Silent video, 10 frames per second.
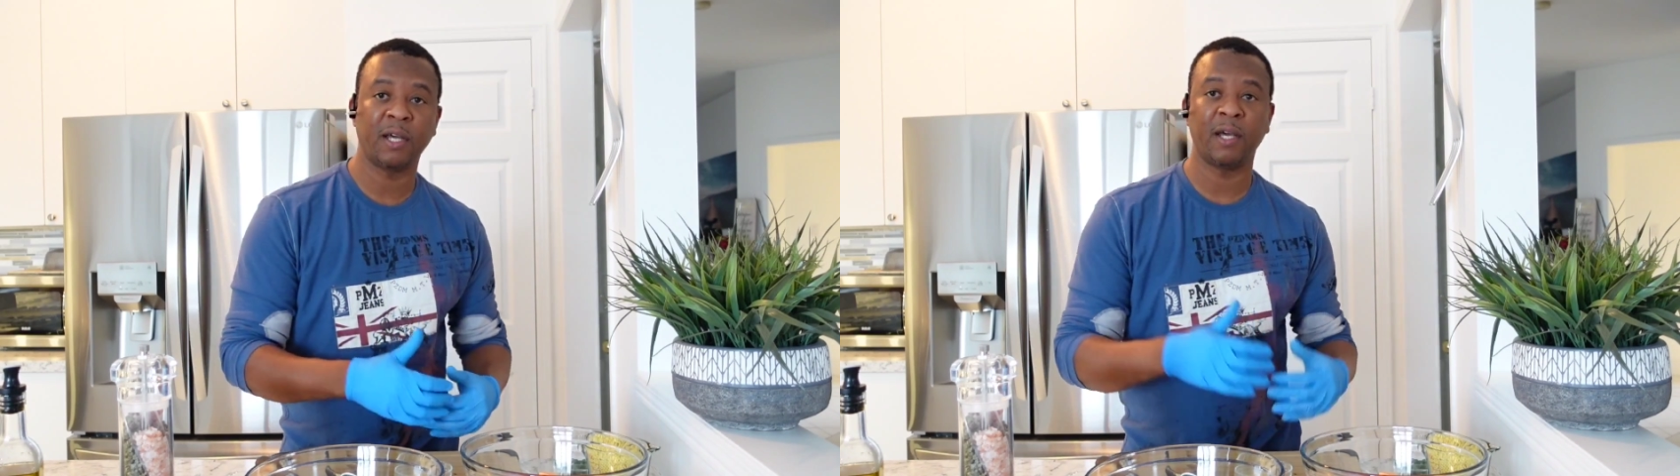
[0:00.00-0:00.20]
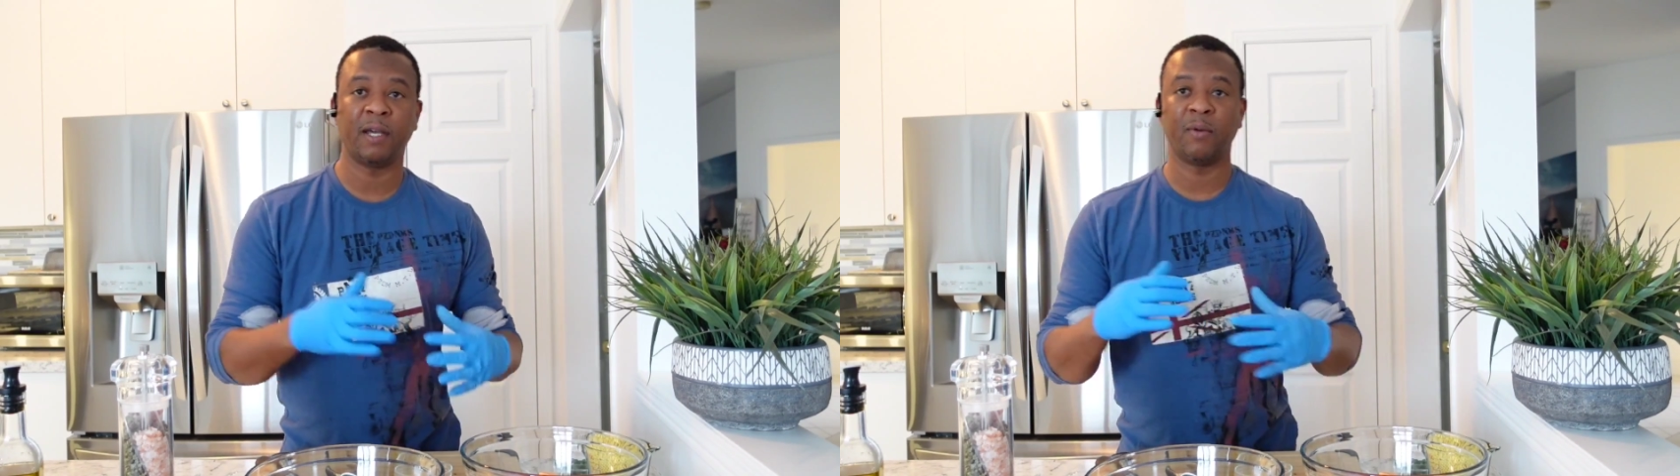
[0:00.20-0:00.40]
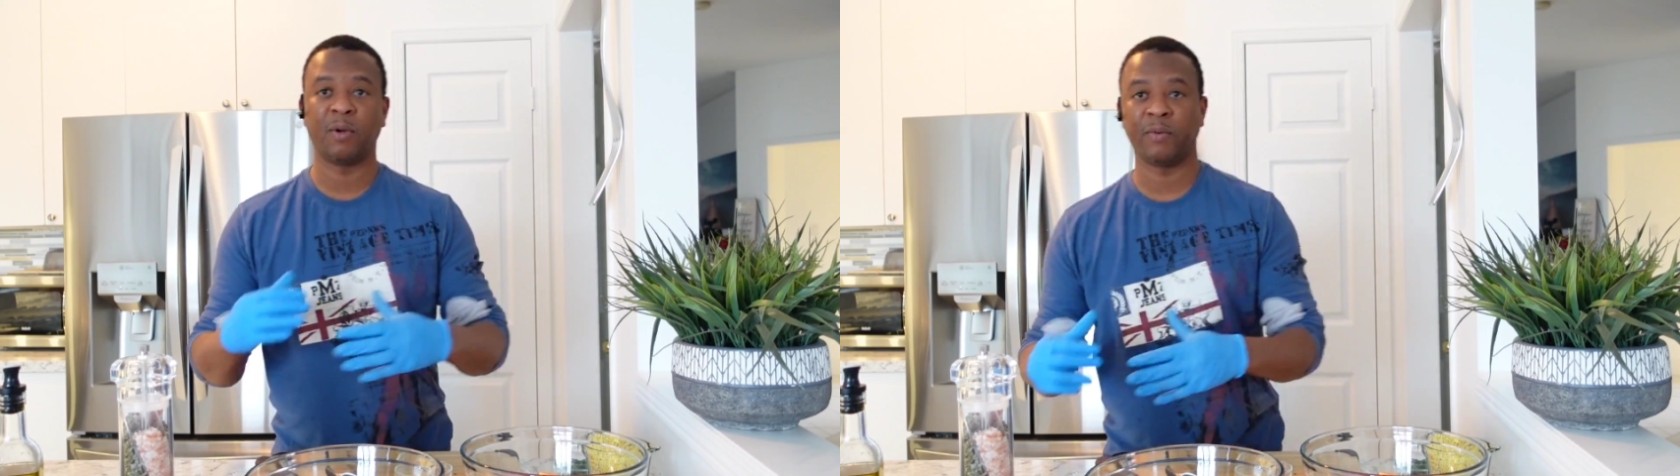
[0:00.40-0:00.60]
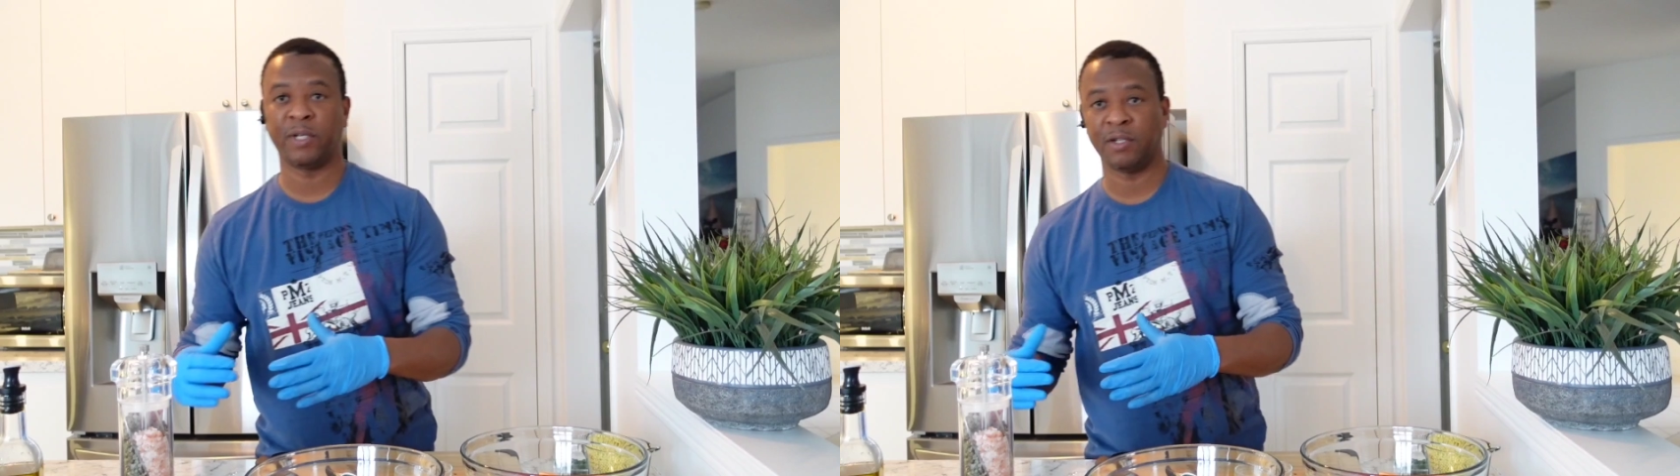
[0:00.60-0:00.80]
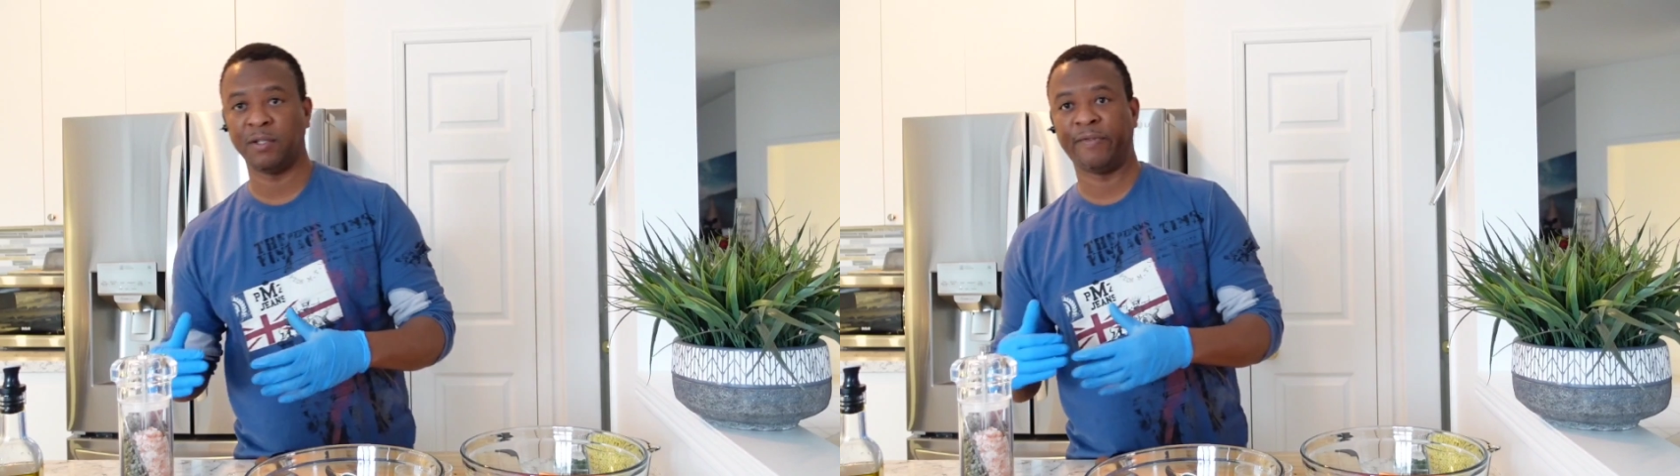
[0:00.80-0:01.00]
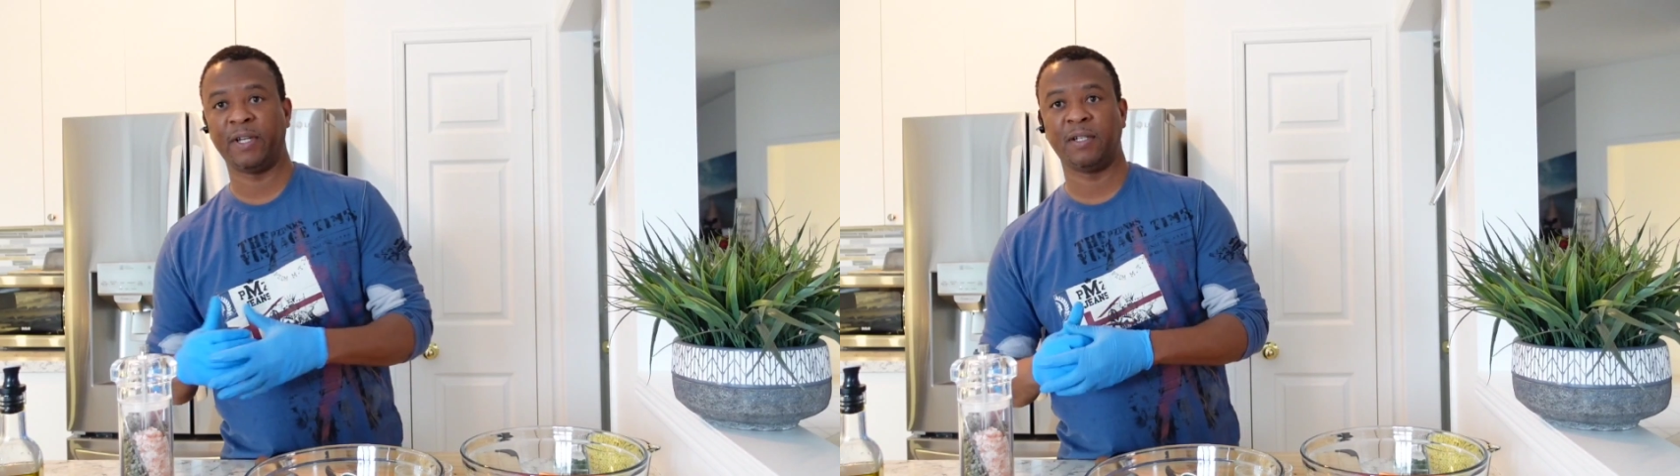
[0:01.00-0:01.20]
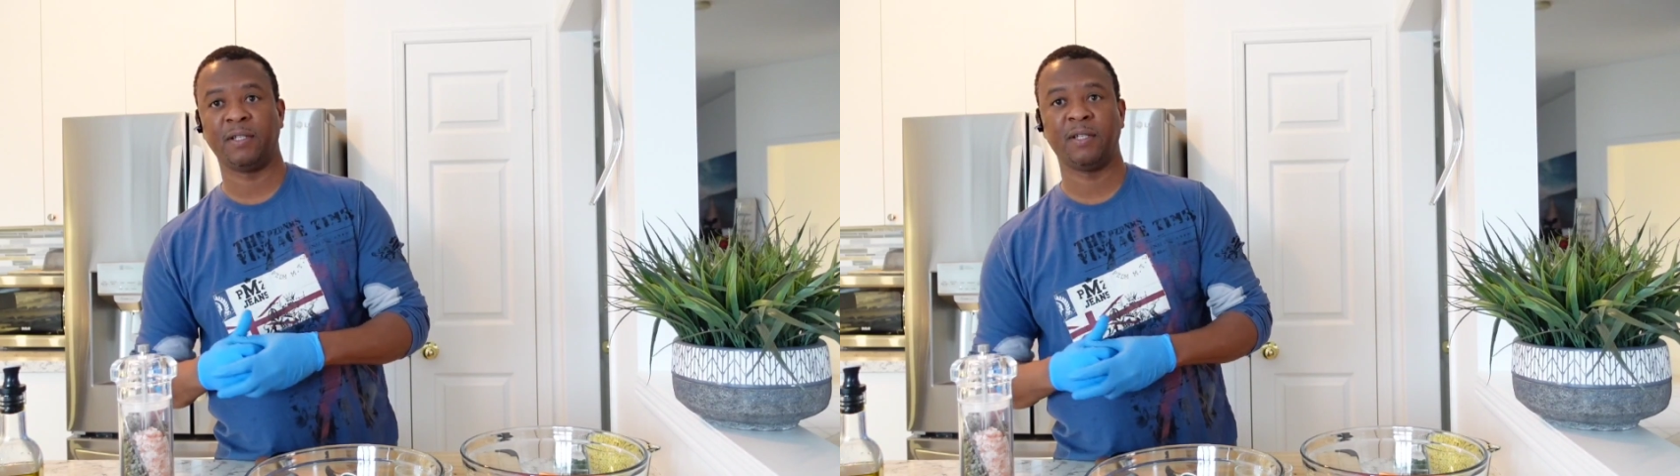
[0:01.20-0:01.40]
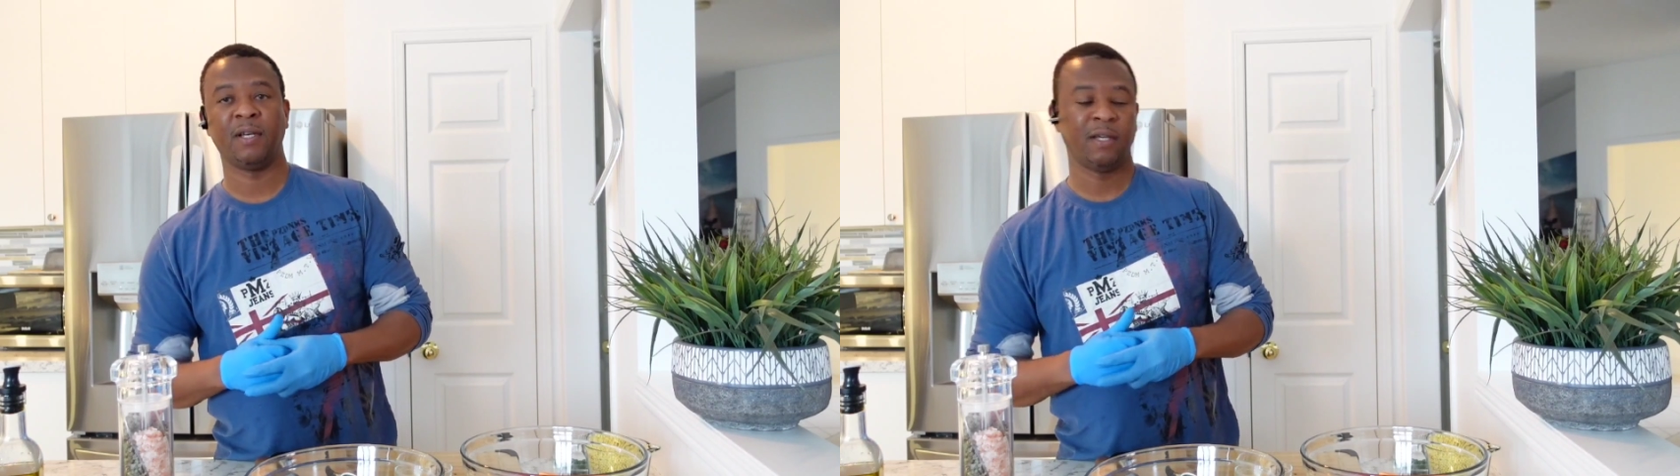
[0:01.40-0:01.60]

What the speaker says: and one with just veggies.